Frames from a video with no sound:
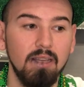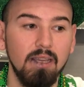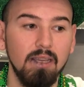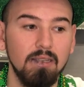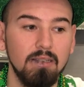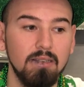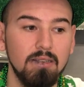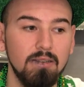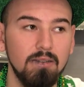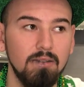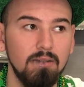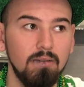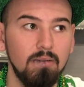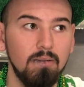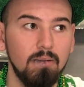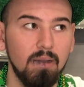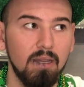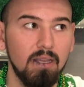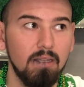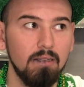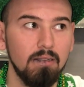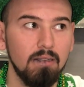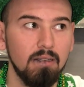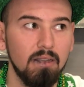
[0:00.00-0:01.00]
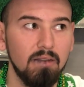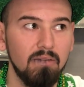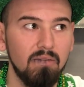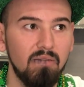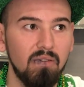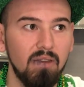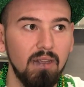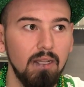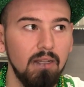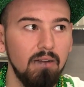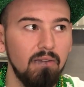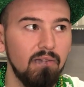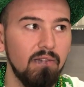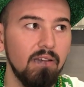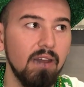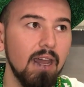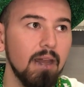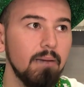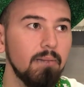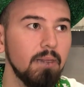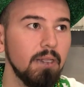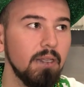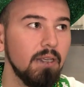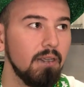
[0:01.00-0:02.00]
like to, and Faded
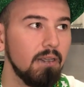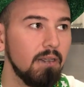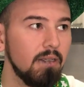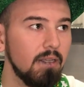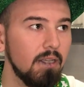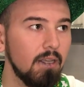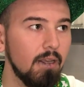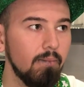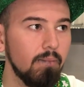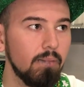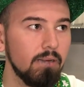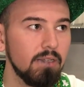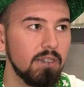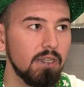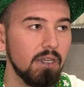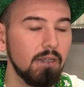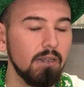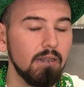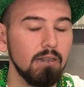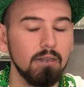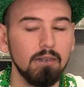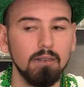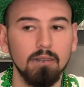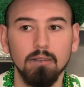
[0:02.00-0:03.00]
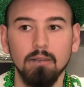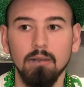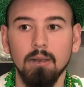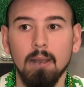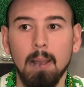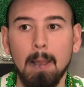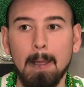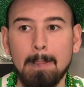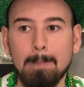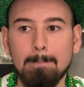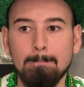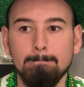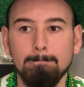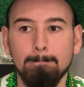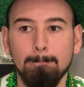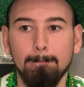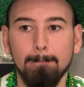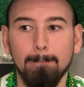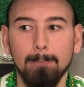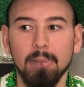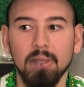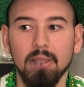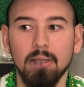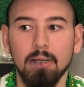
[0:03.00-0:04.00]
Family in particular,
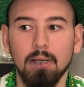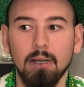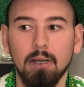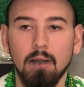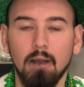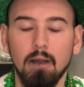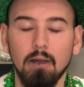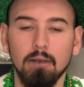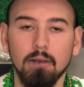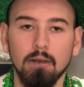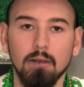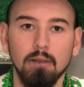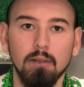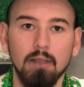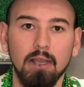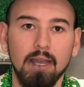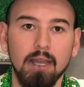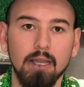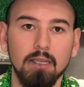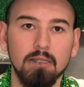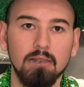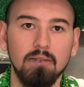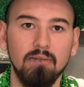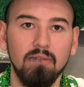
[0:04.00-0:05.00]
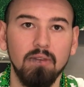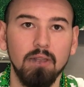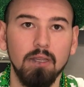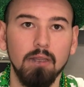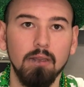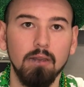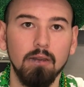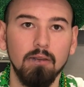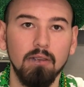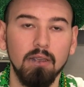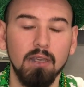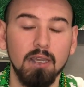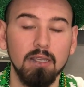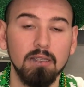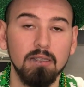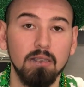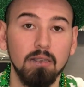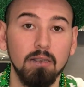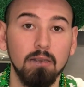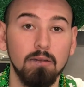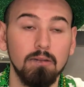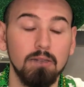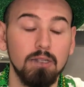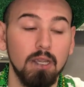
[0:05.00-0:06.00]
on our last video, you guys
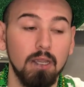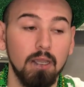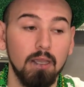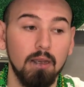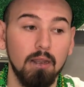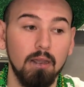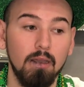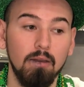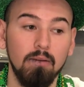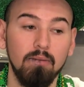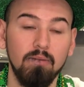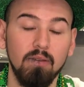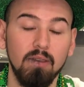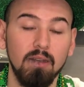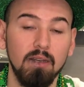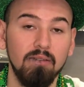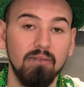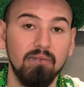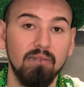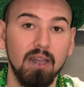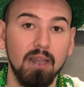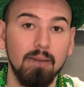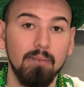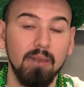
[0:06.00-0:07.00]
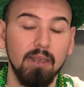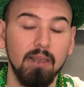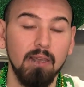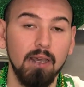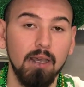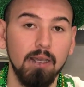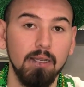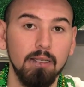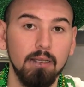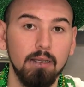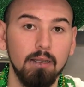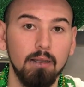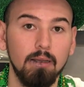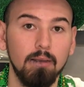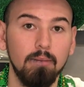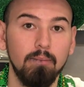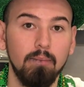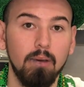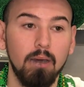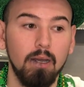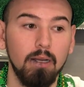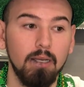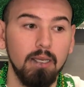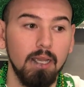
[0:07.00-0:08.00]
can go check it out. Faded Family I did a
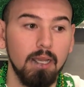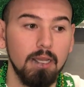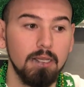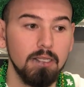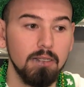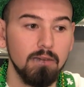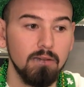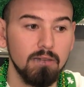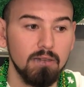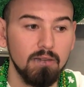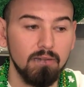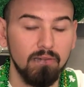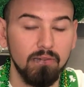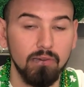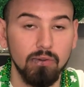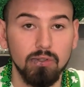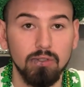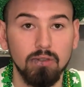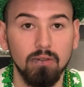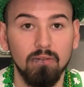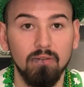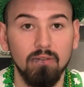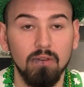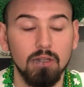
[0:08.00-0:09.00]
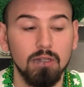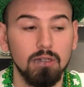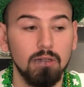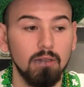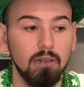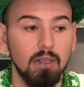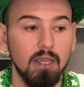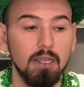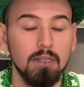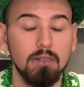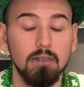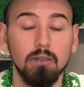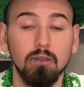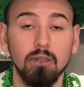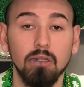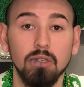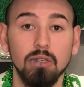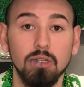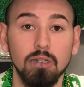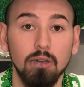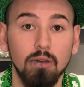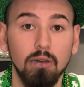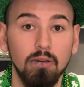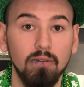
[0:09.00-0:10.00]
podcast. He was the first official guest on the
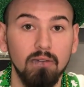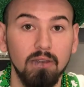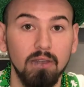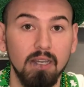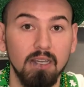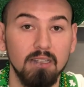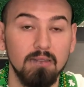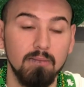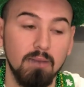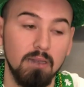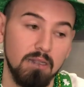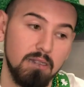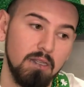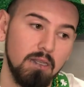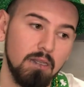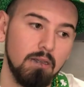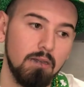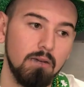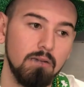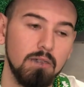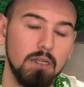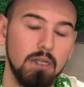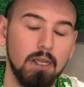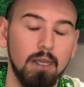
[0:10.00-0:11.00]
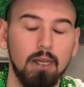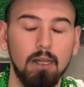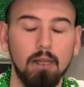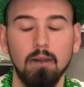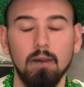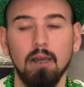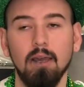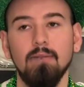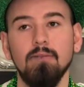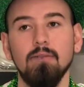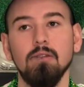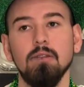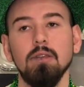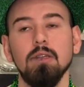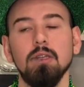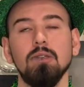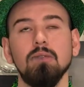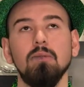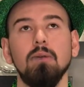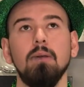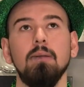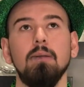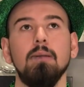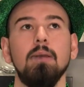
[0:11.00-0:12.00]
show. If you guys missed it, go check it out after
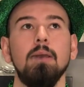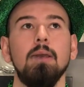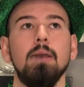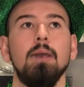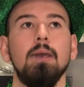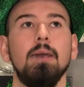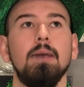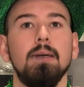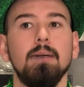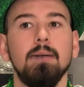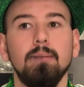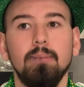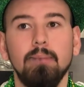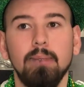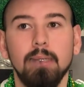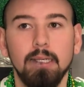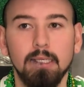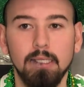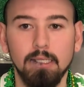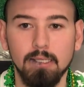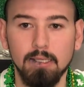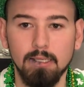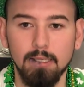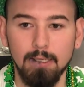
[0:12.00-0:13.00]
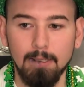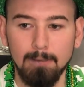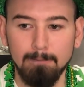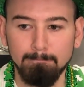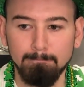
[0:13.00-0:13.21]
this one. But